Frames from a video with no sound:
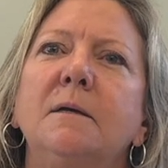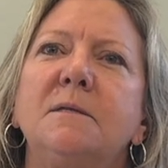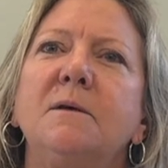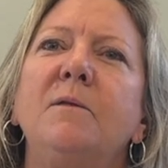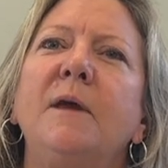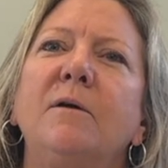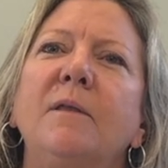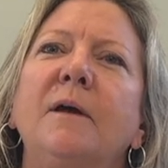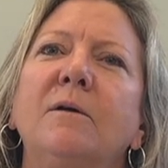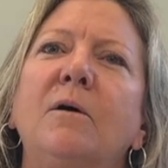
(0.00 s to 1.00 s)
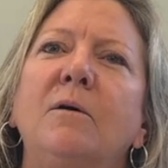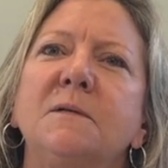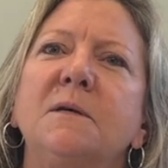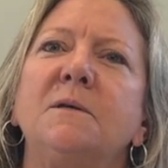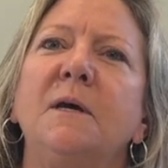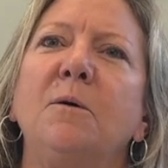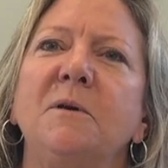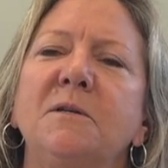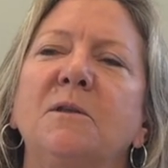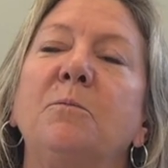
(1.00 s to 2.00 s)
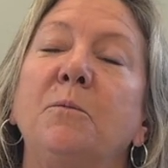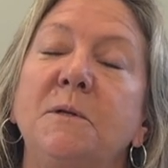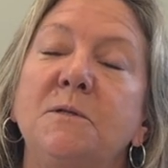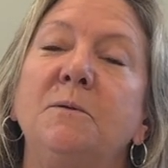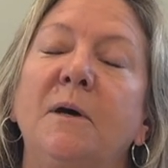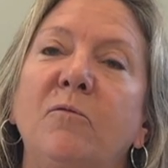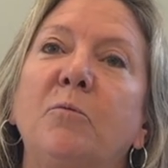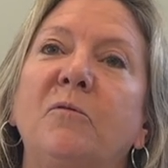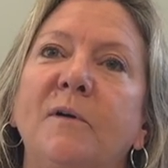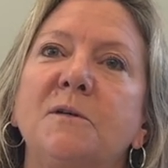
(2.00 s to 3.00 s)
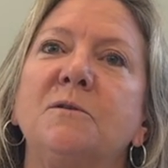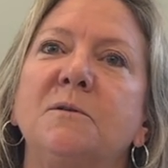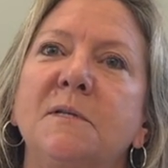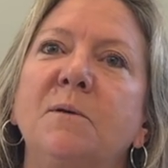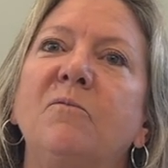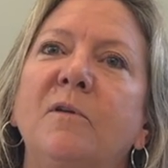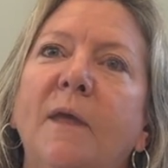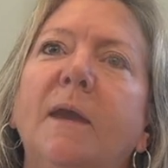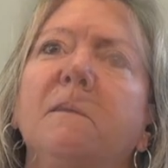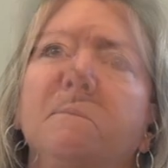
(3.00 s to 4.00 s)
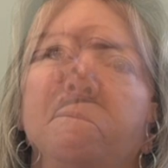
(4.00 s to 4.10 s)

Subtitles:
So they're there also to help each other, but we do have a professional team for that.